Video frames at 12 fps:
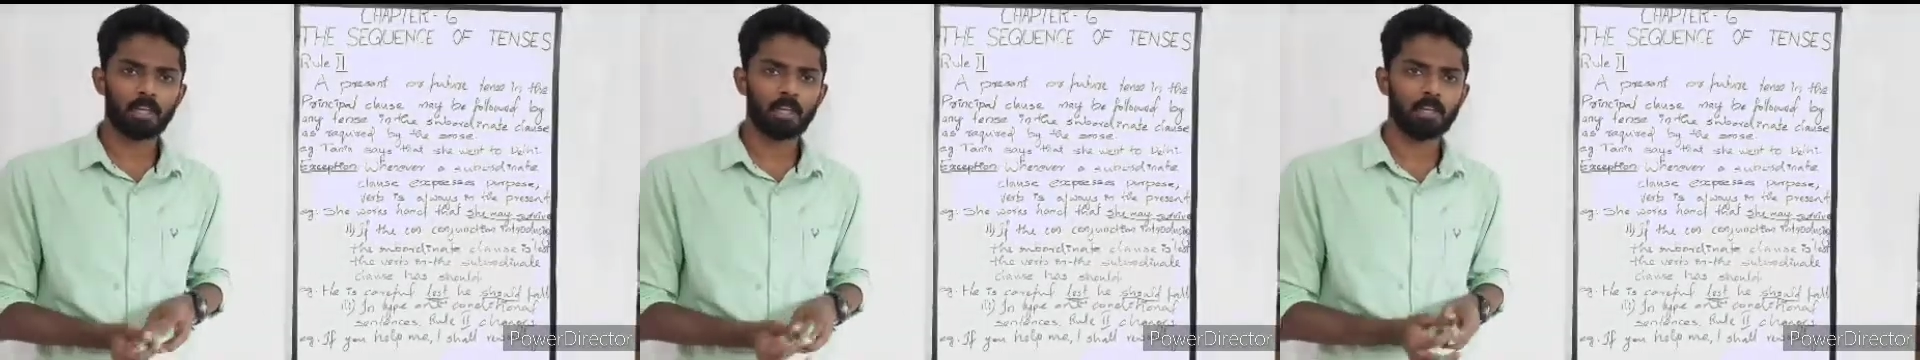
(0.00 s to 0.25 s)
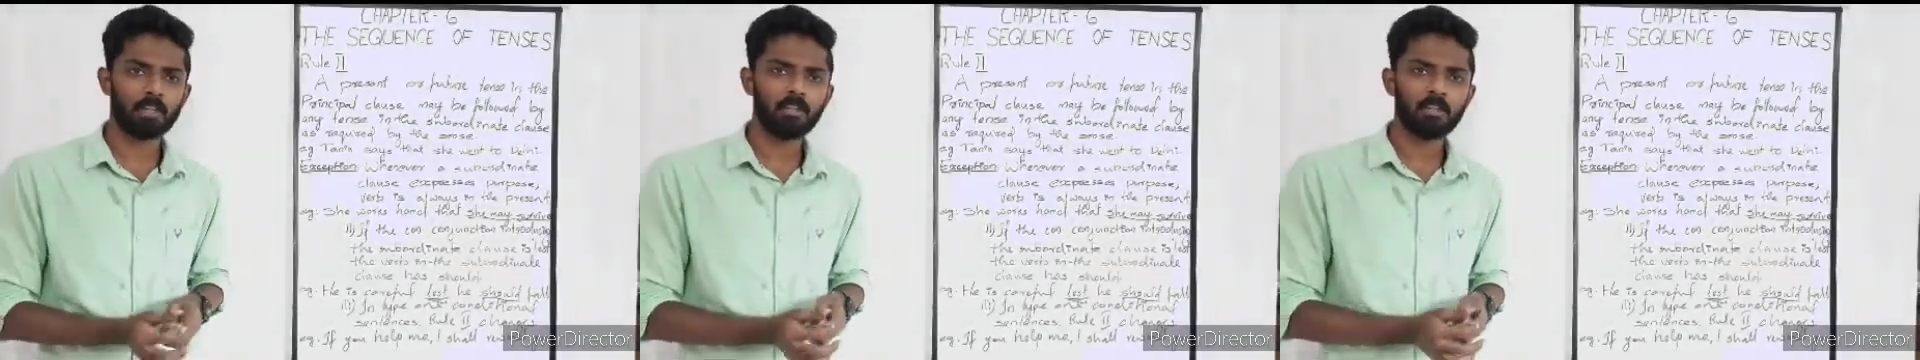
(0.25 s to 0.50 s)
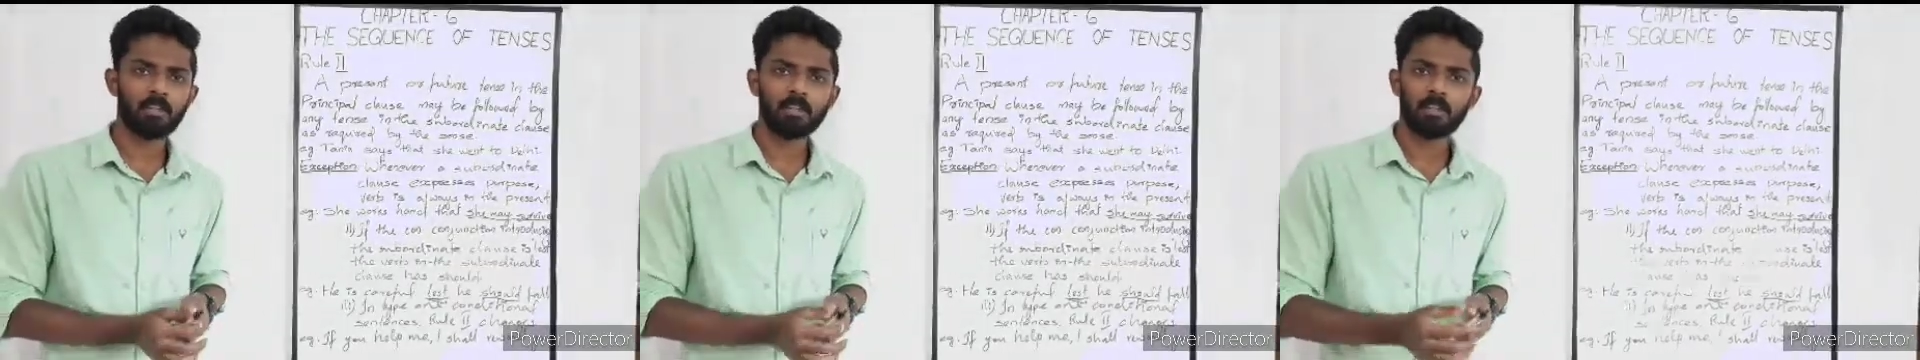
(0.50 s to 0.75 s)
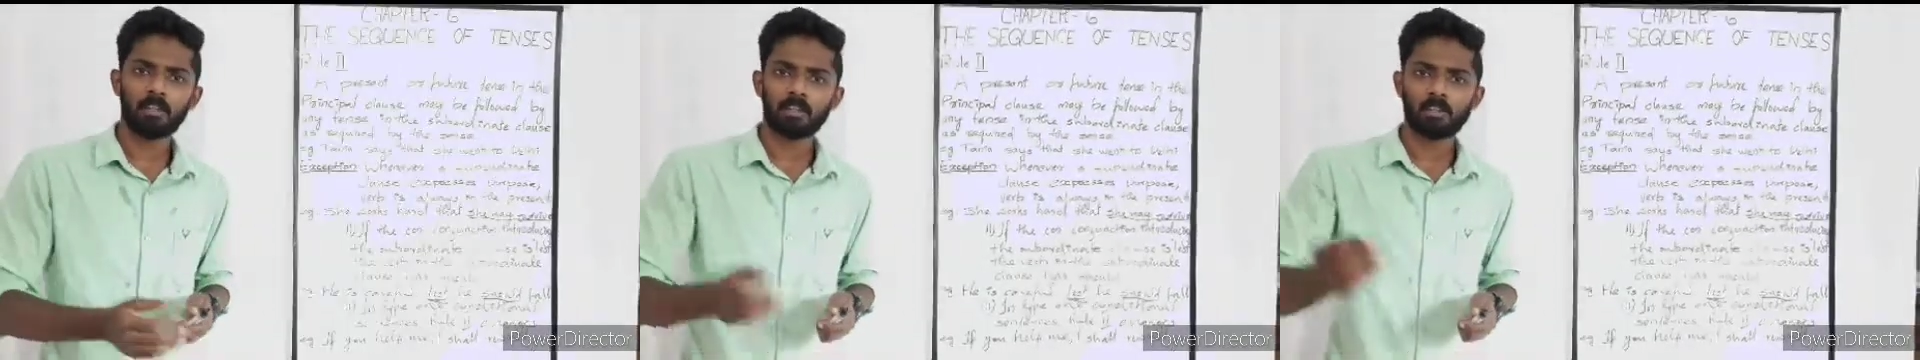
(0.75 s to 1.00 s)
and
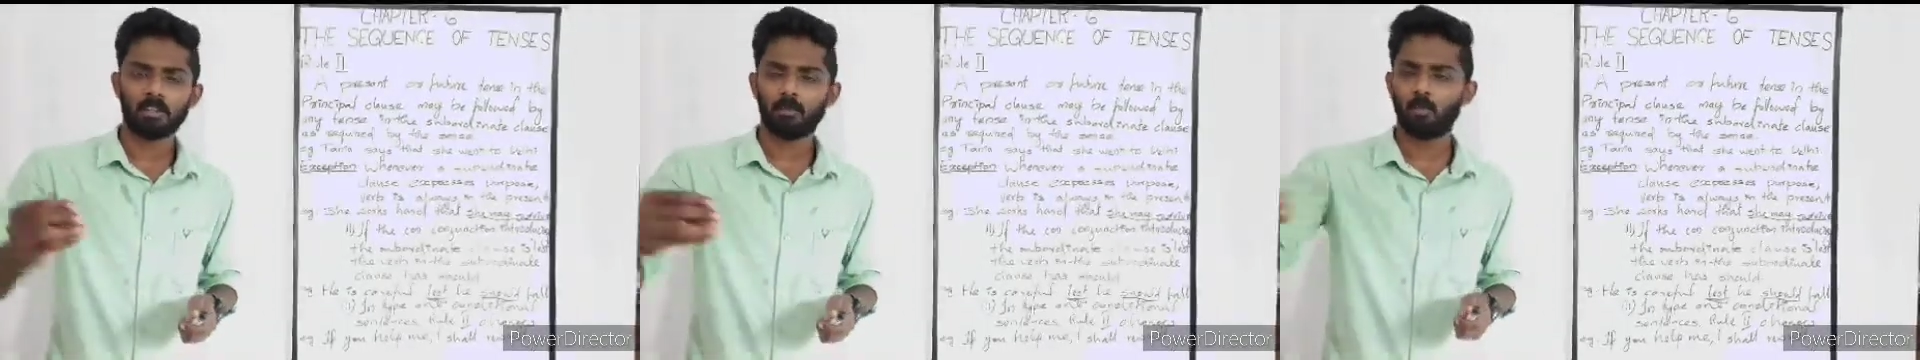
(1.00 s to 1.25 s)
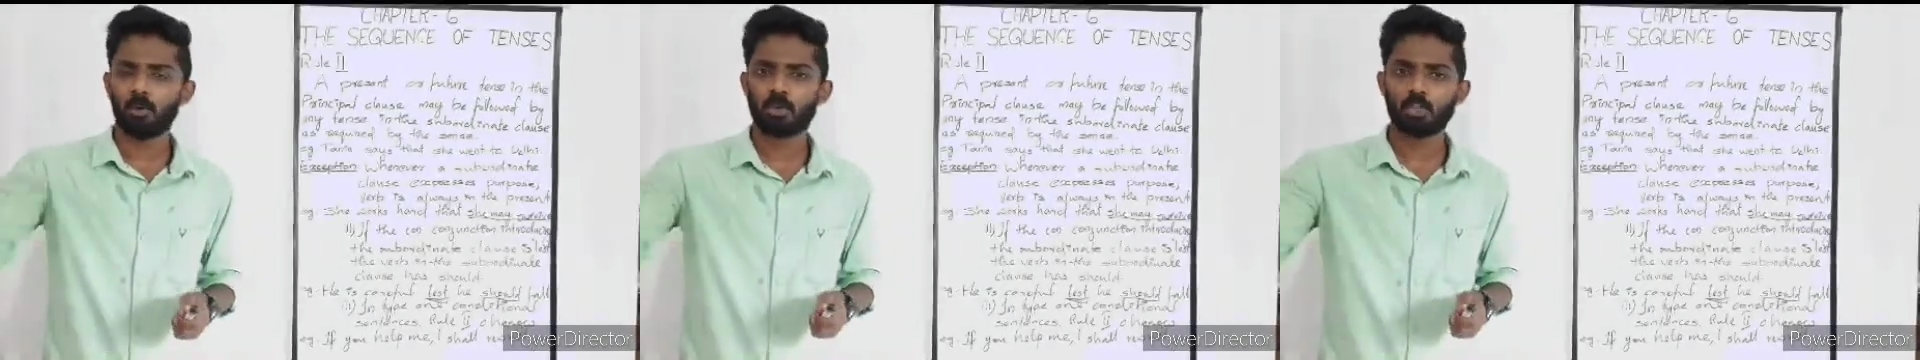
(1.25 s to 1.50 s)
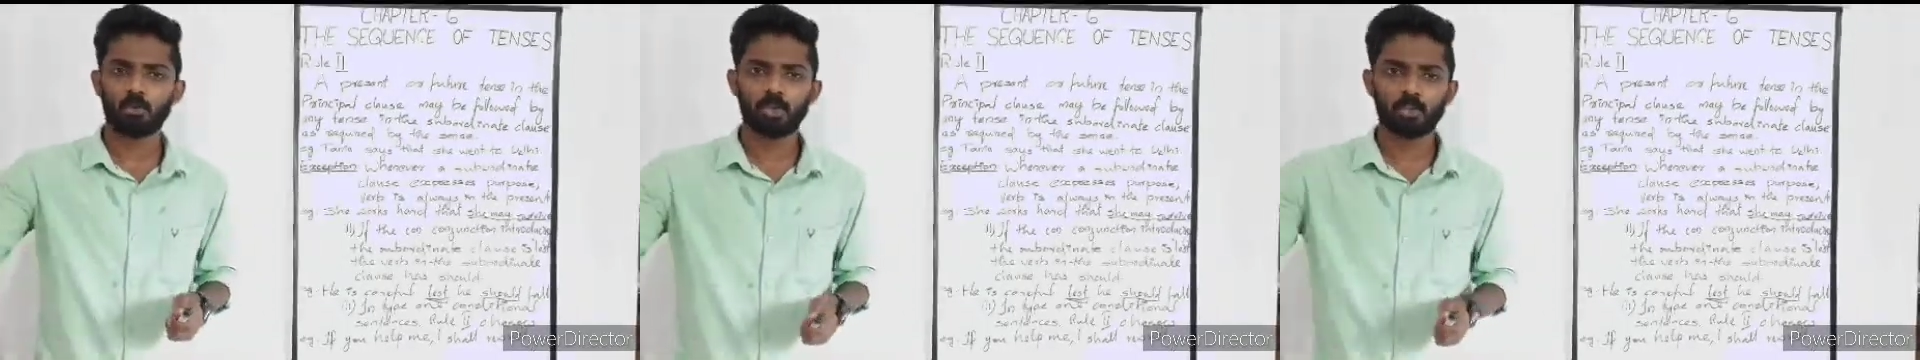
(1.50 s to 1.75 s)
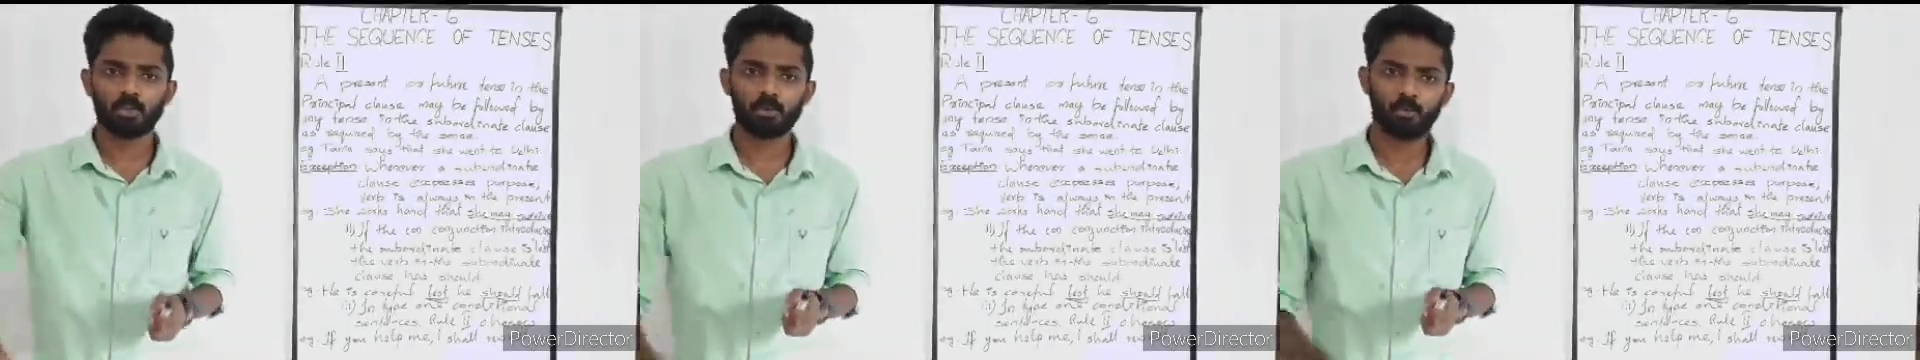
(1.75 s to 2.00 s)
the word should
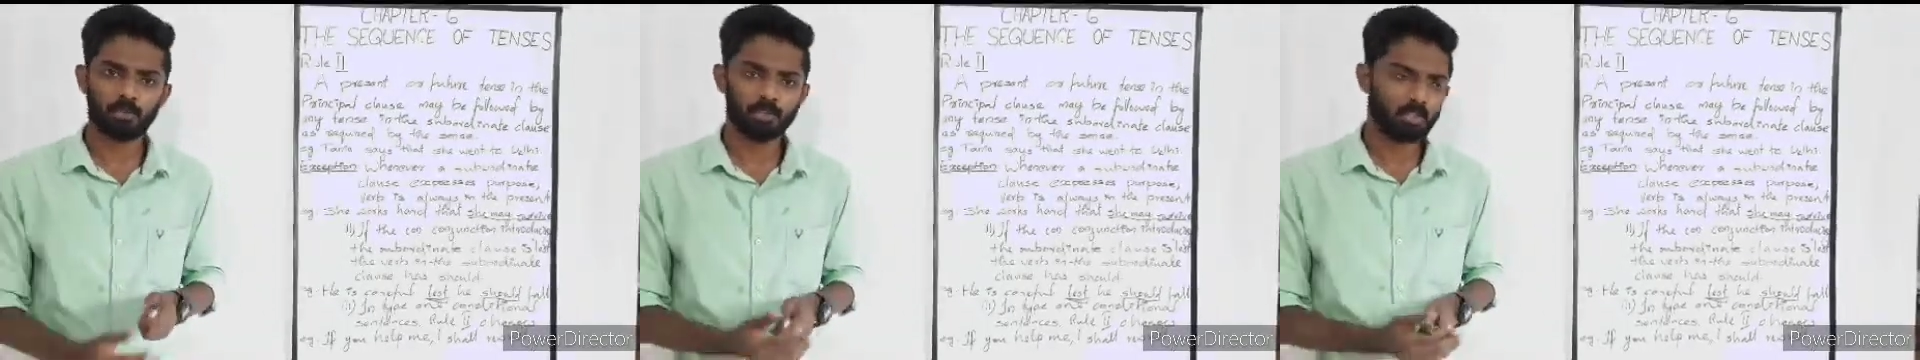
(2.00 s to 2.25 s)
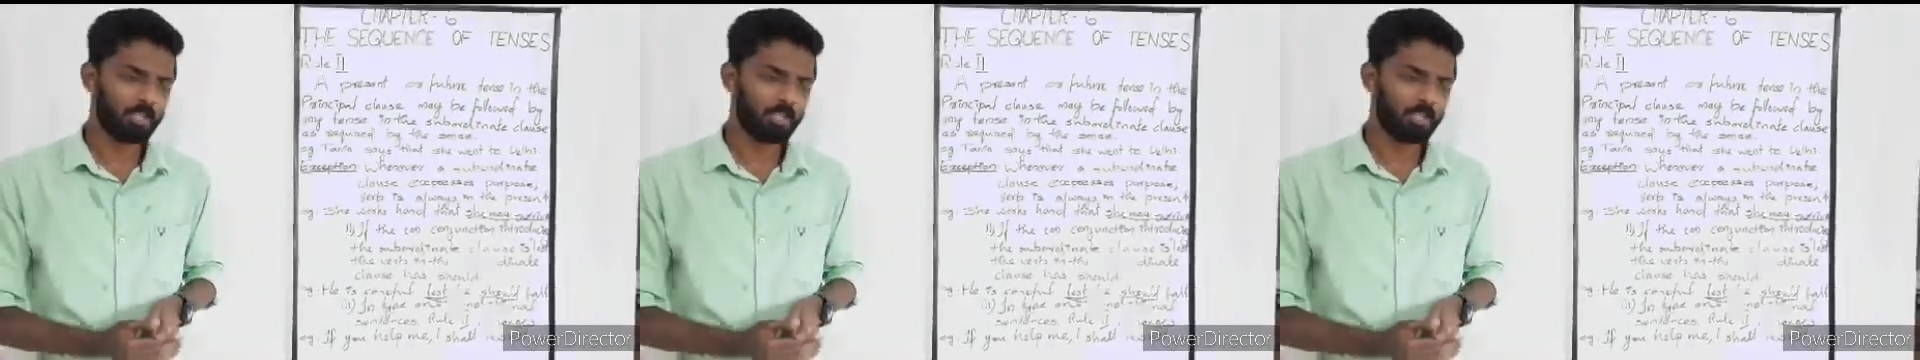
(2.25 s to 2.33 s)
is used.